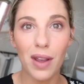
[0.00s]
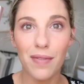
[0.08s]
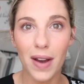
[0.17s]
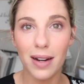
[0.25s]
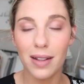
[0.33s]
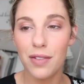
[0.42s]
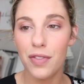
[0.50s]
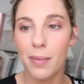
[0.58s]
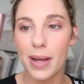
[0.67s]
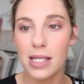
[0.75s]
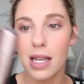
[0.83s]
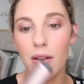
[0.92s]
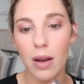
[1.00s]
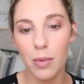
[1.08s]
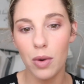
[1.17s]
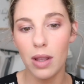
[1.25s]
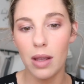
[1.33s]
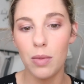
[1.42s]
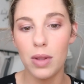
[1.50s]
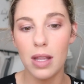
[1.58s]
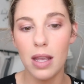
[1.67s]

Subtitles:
Okay, finally for mascara, I'm going in with